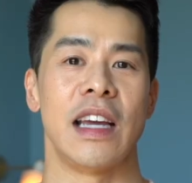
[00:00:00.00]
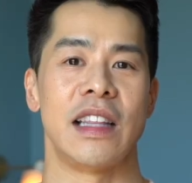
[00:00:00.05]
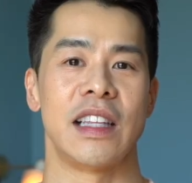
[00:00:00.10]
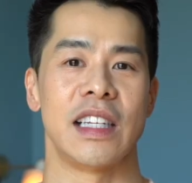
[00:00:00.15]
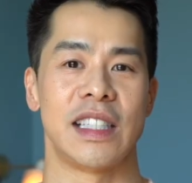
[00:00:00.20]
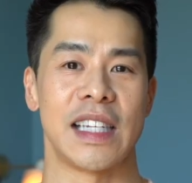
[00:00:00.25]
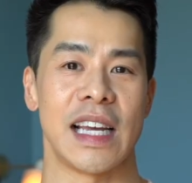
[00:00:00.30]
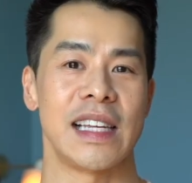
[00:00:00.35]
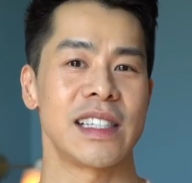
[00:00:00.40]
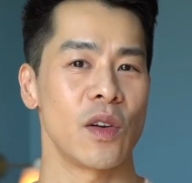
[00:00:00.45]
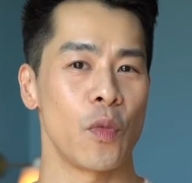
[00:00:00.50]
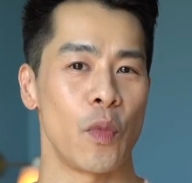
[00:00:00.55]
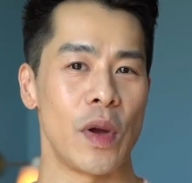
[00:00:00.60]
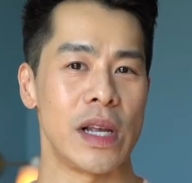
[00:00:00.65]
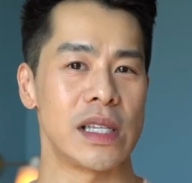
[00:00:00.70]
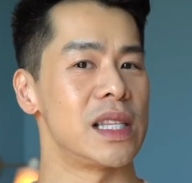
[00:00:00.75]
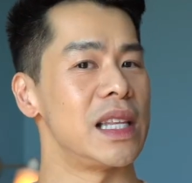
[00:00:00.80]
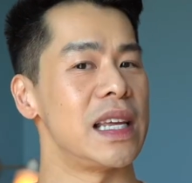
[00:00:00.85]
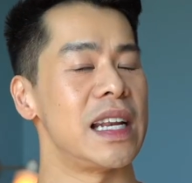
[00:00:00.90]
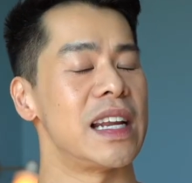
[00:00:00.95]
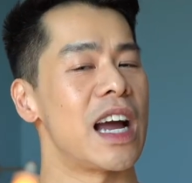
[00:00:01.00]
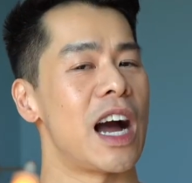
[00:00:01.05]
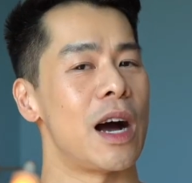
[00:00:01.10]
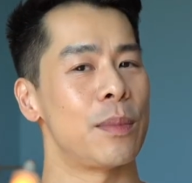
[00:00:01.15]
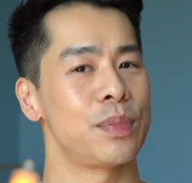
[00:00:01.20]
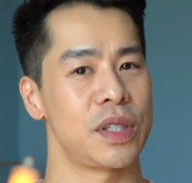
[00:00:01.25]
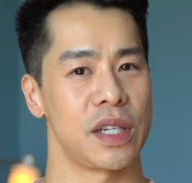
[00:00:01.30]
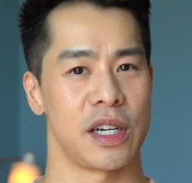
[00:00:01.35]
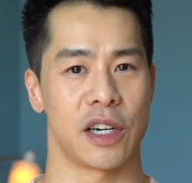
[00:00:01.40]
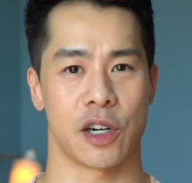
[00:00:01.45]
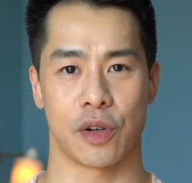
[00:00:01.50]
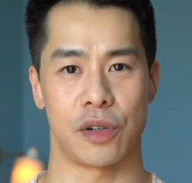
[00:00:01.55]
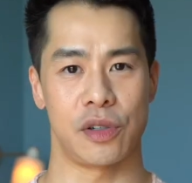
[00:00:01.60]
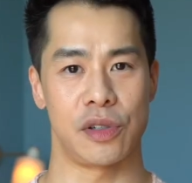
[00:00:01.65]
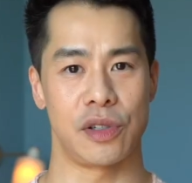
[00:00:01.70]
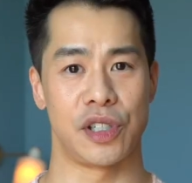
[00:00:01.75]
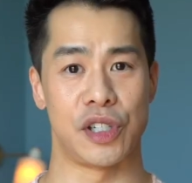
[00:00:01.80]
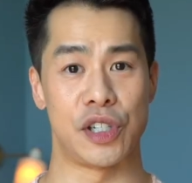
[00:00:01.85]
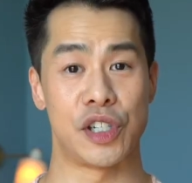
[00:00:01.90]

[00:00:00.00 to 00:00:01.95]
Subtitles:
In the days and weeks leading up to the cruise,